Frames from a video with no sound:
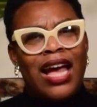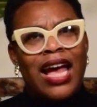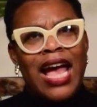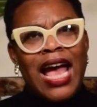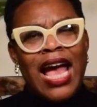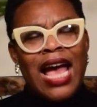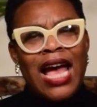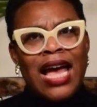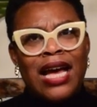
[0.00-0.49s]

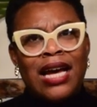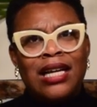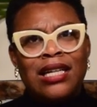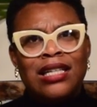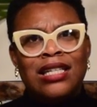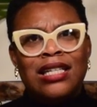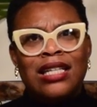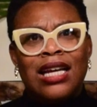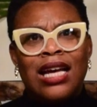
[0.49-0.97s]

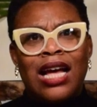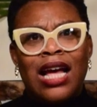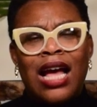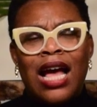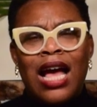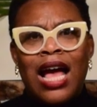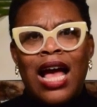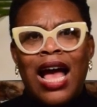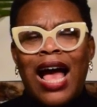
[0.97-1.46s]
And
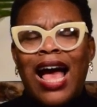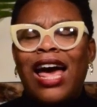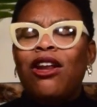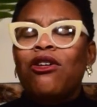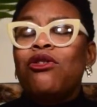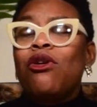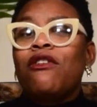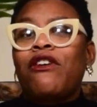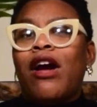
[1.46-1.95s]
I
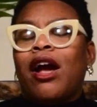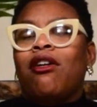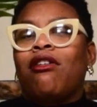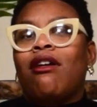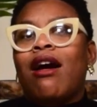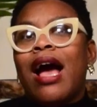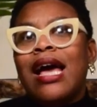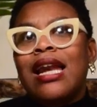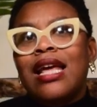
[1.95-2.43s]
don't know if I
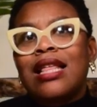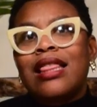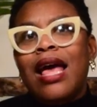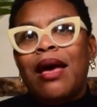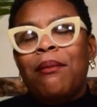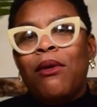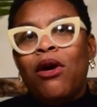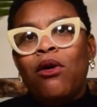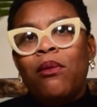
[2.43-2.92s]
cried at
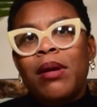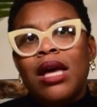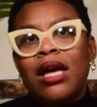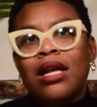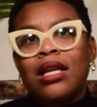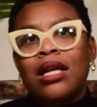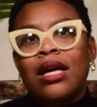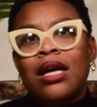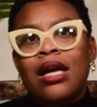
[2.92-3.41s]
that
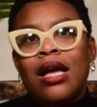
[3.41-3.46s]
moment,